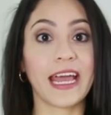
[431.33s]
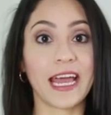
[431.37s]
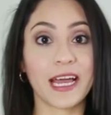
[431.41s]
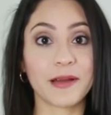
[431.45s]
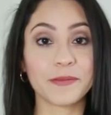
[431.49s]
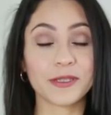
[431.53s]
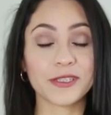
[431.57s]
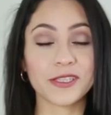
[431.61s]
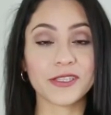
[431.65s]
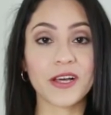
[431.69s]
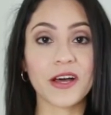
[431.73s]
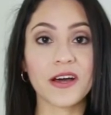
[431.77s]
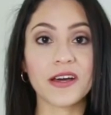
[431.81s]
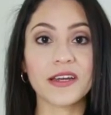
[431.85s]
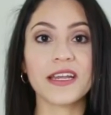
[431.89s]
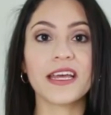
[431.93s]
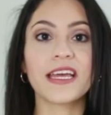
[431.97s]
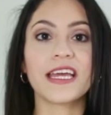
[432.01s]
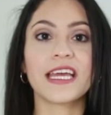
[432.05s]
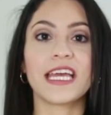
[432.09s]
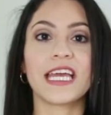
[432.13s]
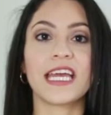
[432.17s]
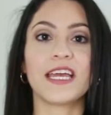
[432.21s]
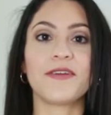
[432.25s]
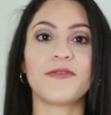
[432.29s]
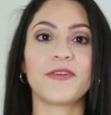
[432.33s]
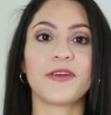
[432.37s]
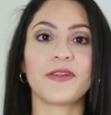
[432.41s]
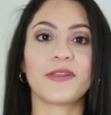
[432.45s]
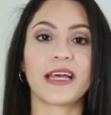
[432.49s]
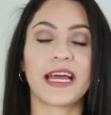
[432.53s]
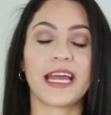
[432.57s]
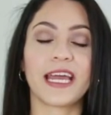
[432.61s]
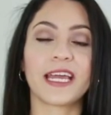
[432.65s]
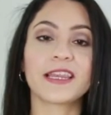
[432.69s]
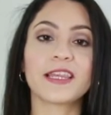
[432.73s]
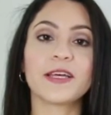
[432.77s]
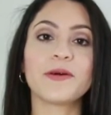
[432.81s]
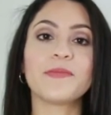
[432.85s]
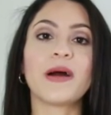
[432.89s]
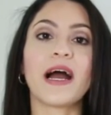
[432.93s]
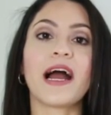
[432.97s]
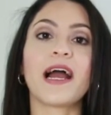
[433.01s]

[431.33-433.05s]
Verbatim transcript: Amazon. If you like them,